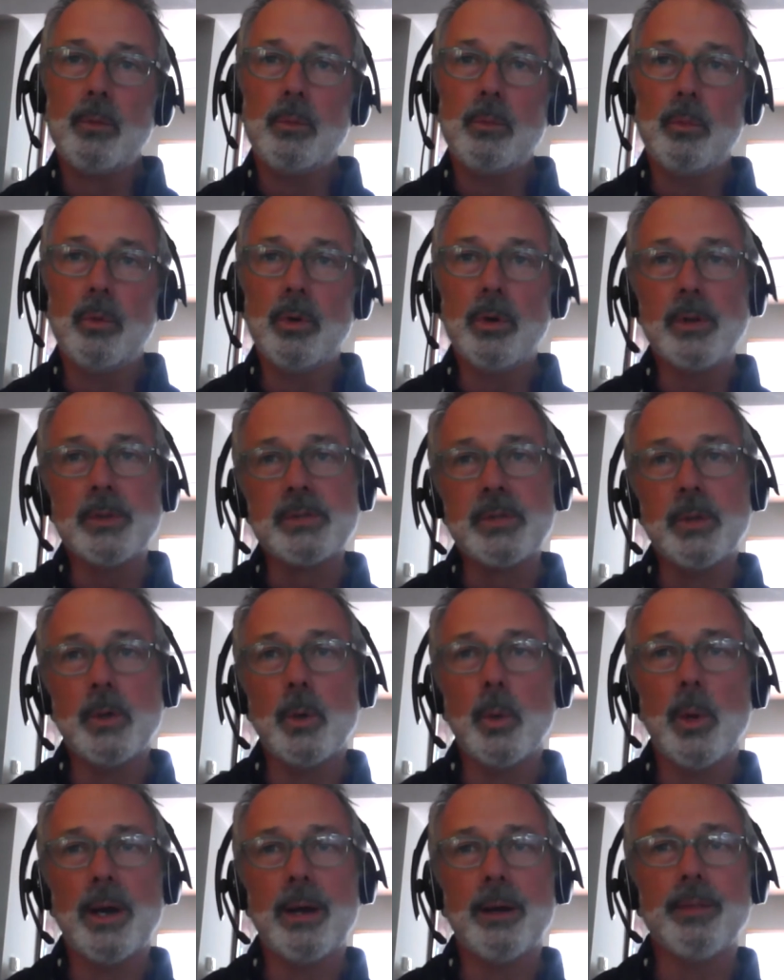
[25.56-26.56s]
We're also
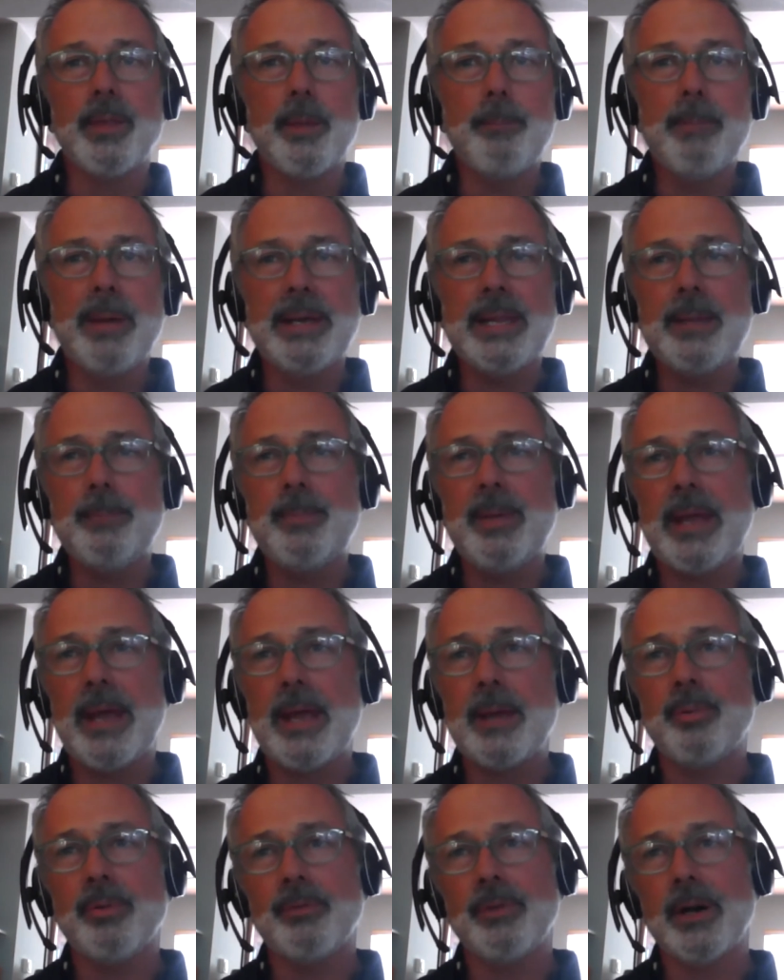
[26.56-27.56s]
aware that many PA
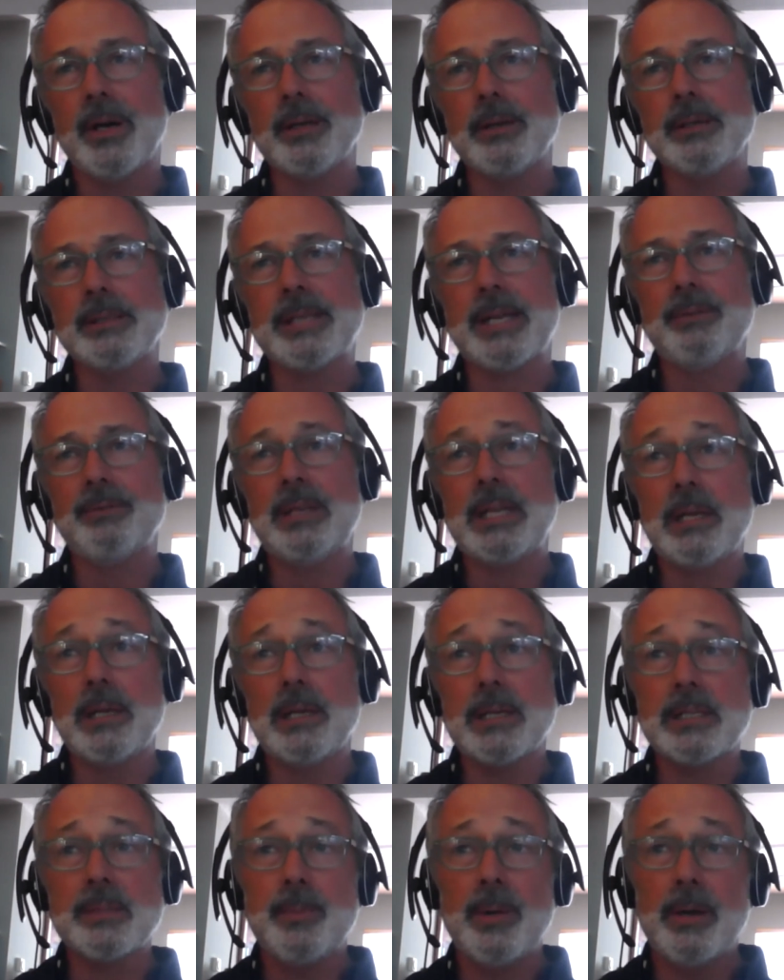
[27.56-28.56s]
providers have little
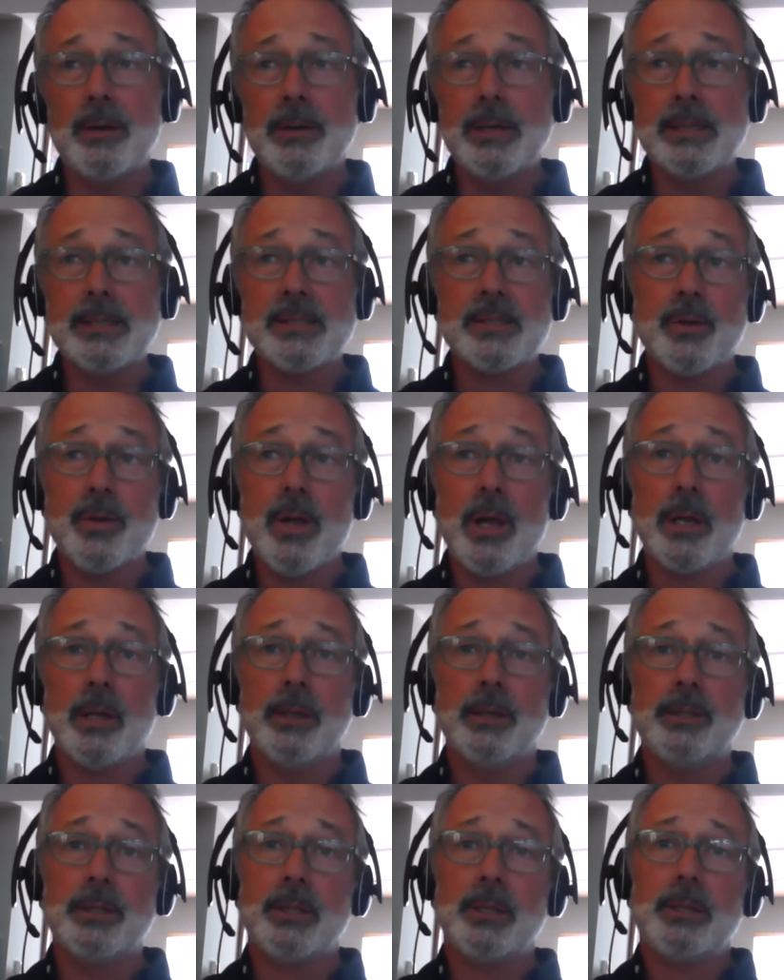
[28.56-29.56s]
experience or
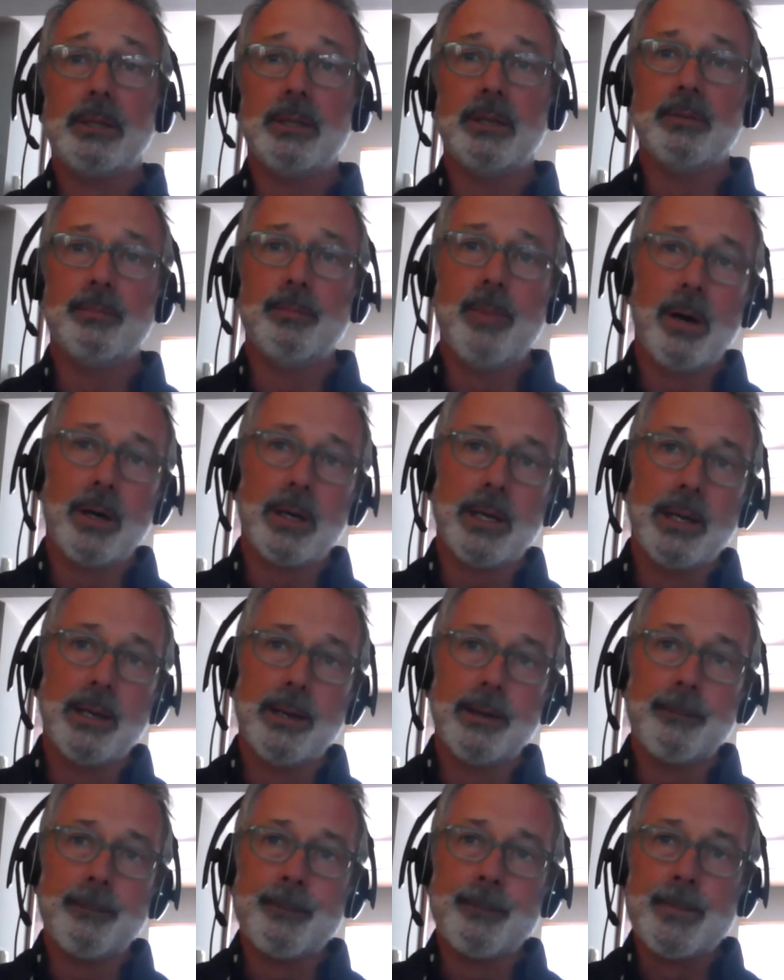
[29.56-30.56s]
knowledge of
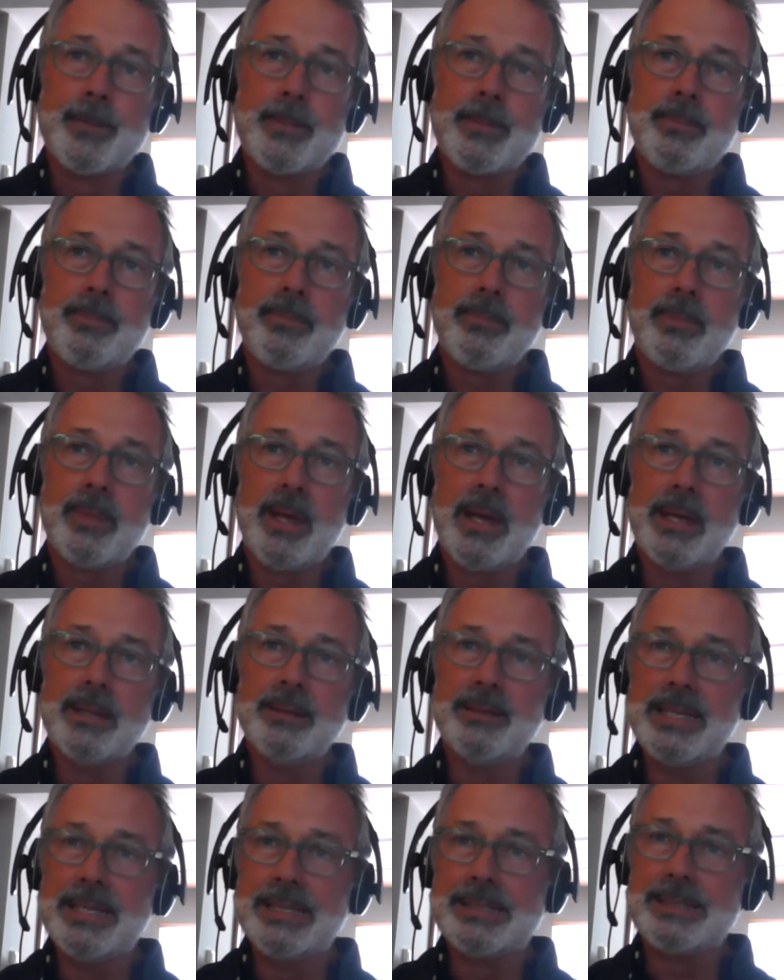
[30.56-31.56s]
marketing, and
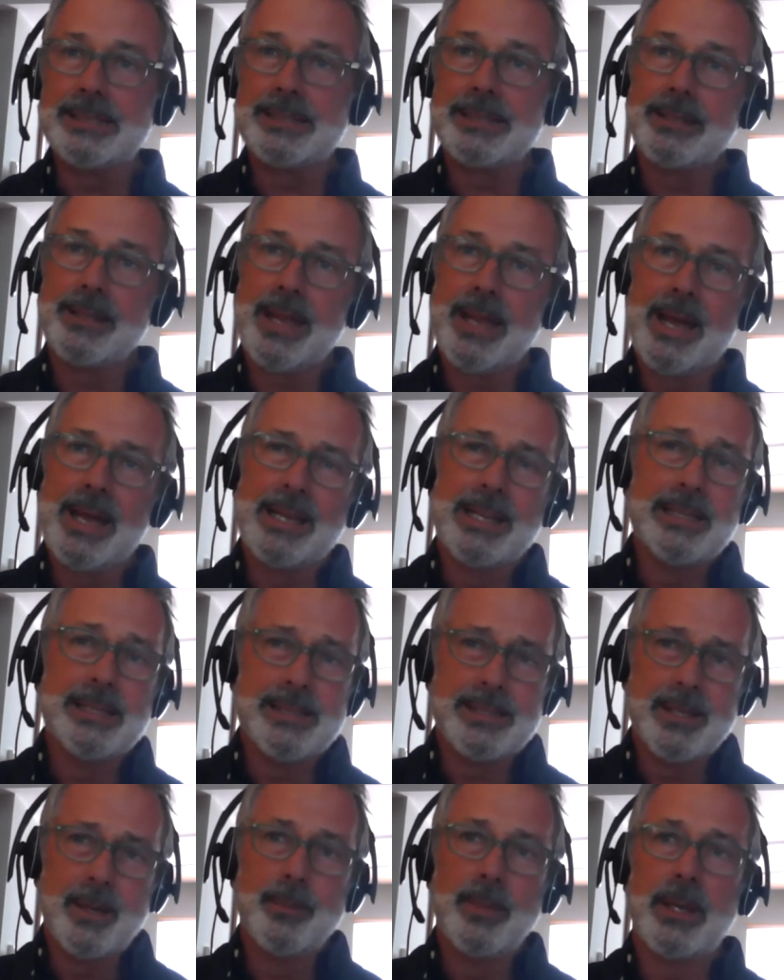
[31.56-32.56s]
this can, in
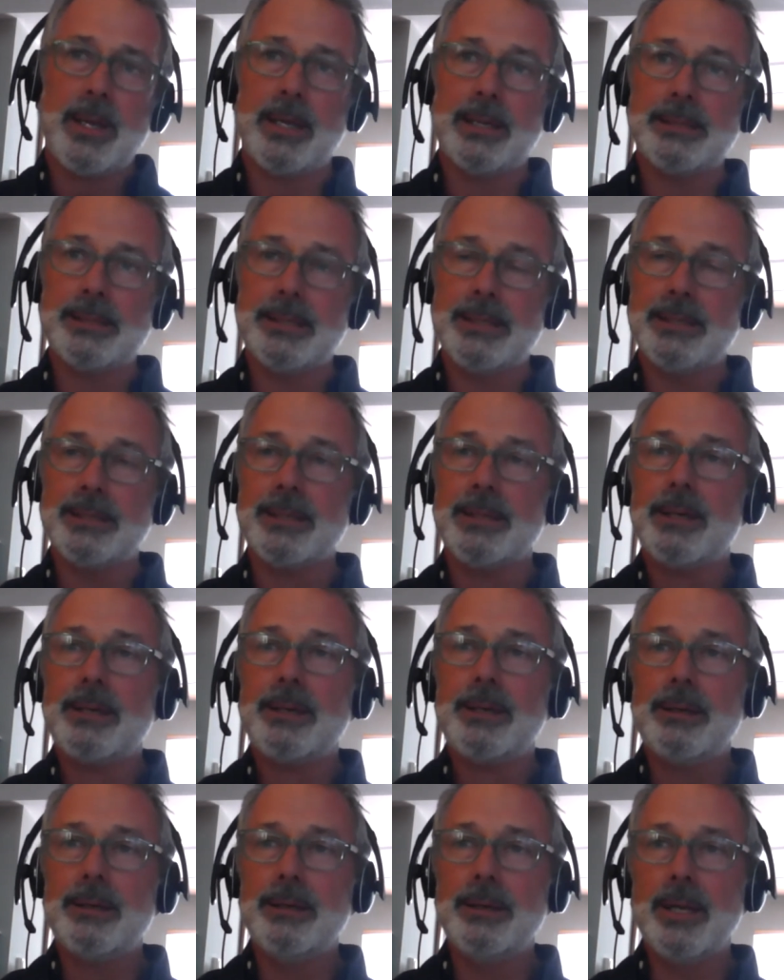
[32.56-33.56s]
some cases,
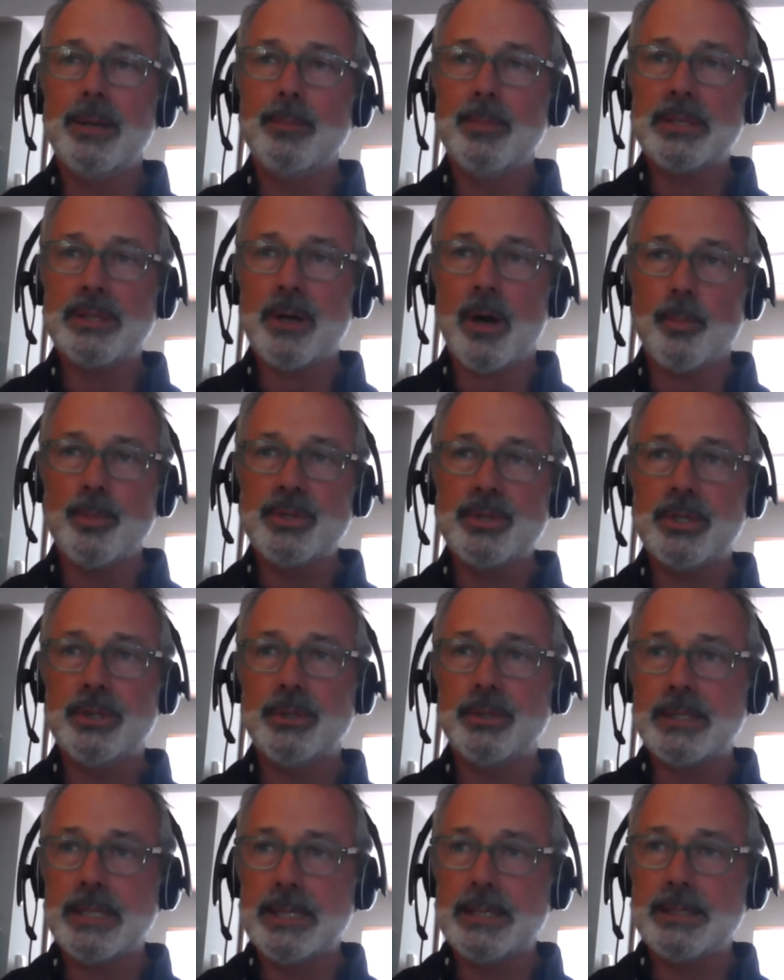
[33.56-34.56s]
limit
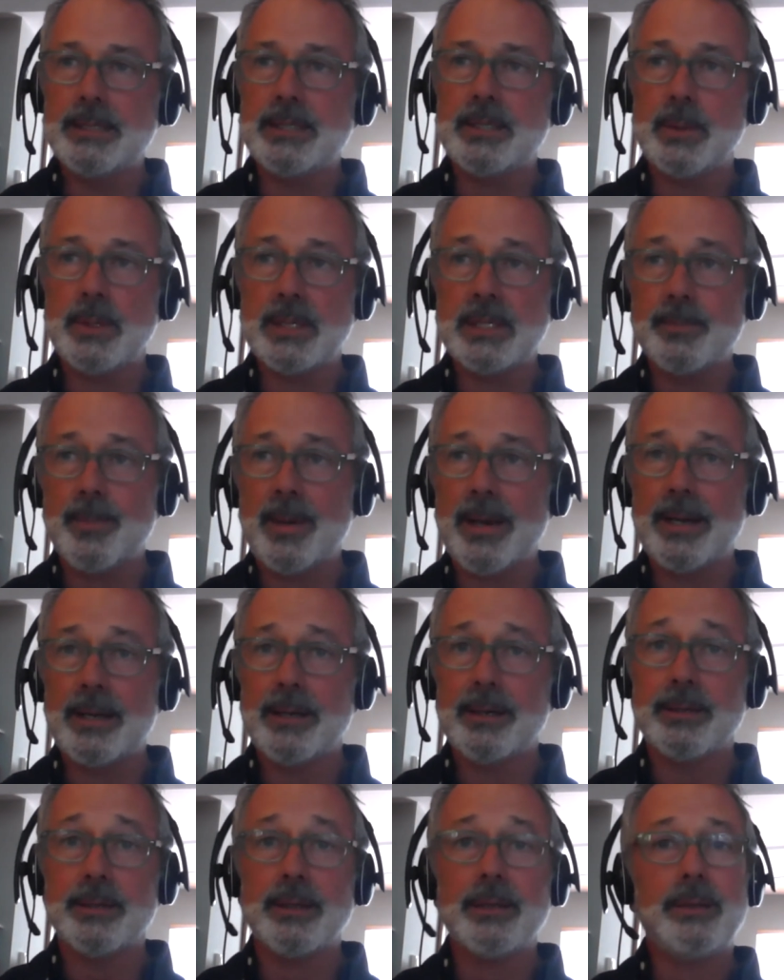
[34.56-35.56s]
opportunities to
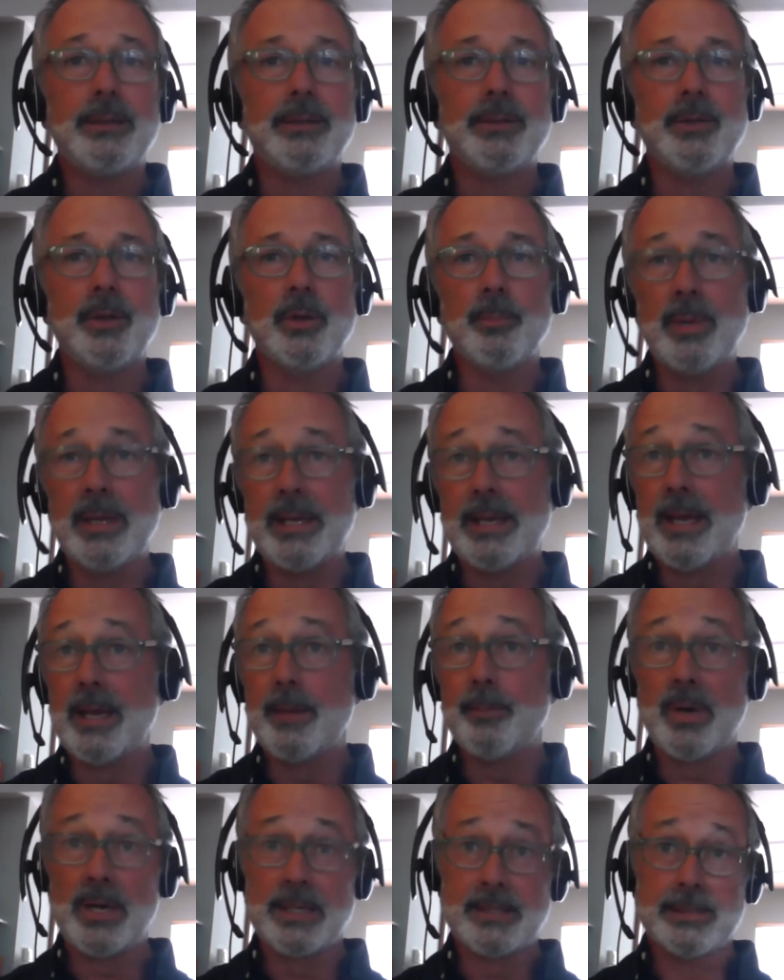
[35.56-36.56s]
expand their PA
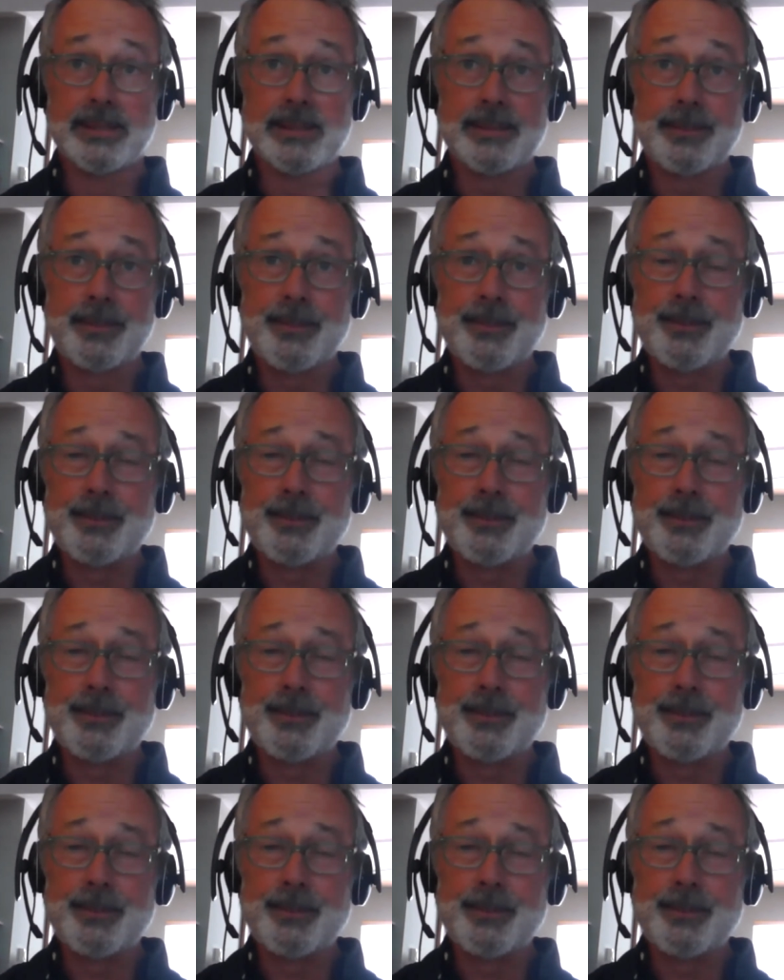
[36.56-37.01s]
presence.